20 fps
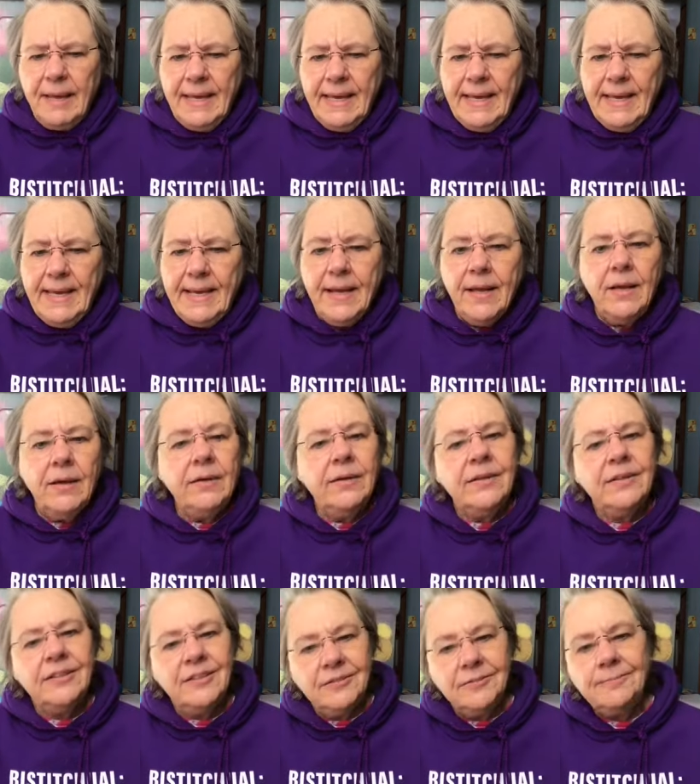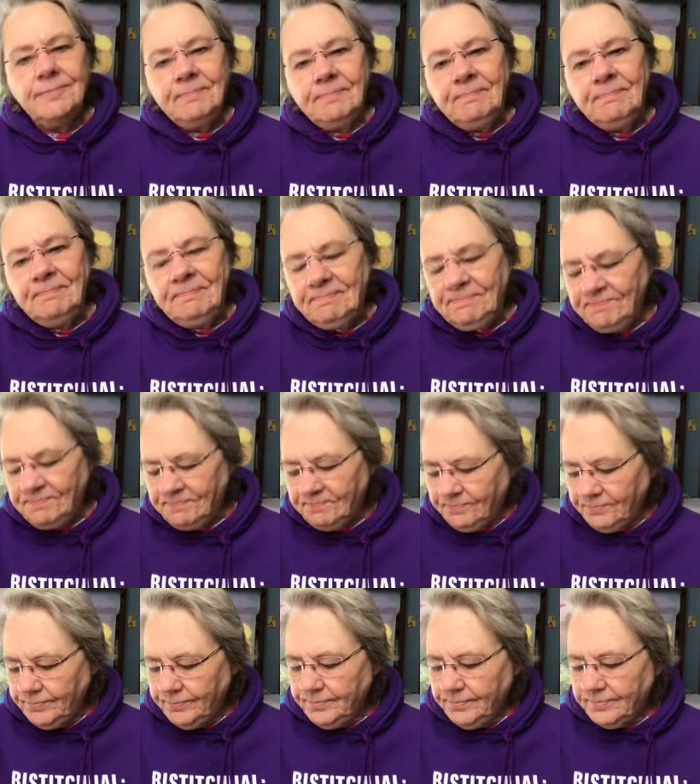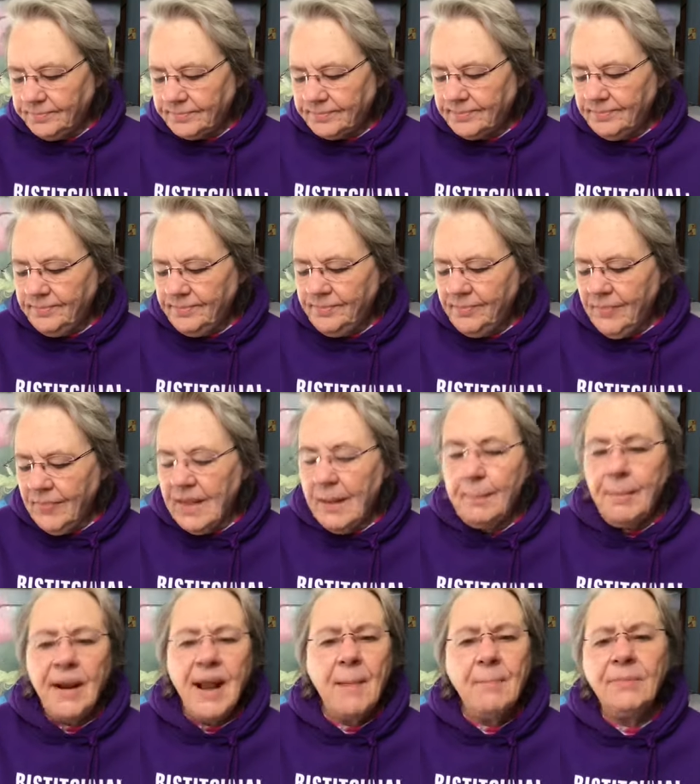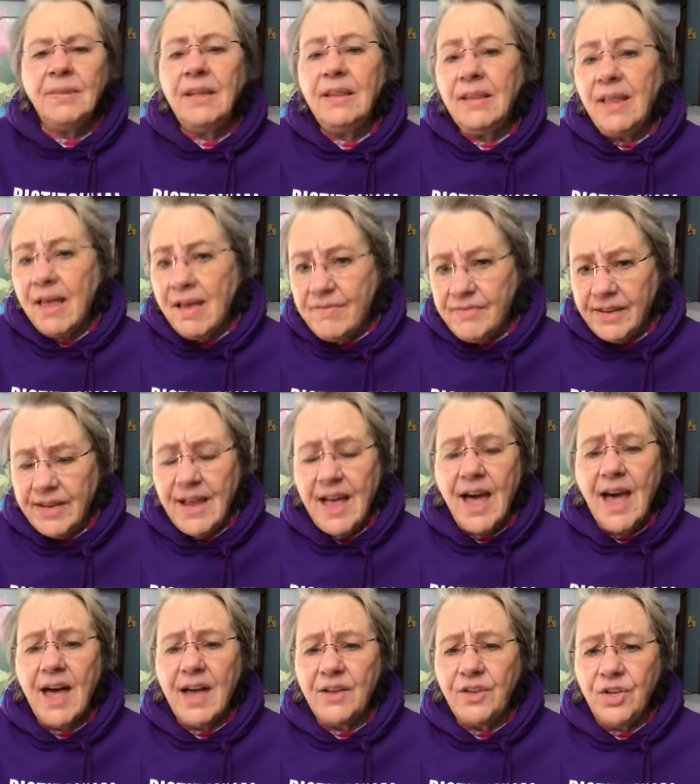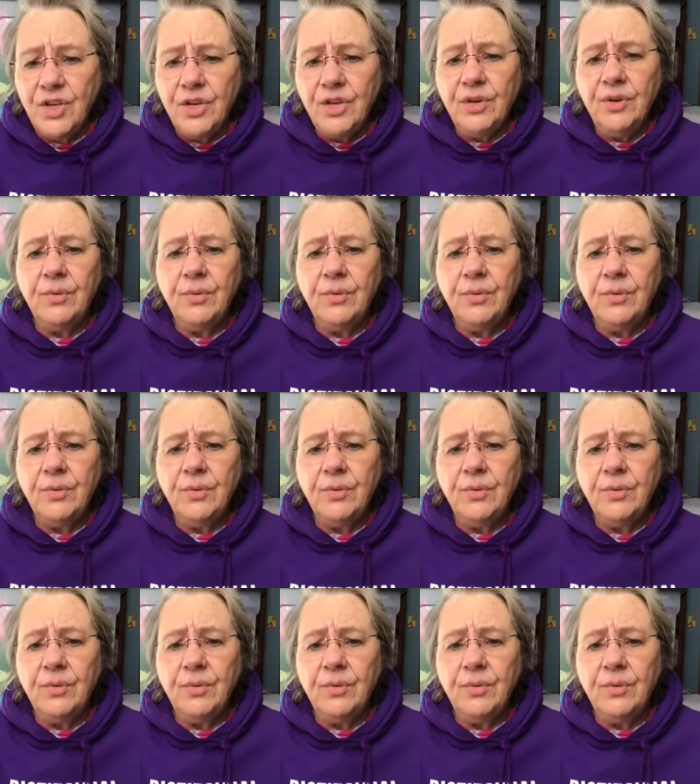B. Mm -hmm. But I'm loving IQ.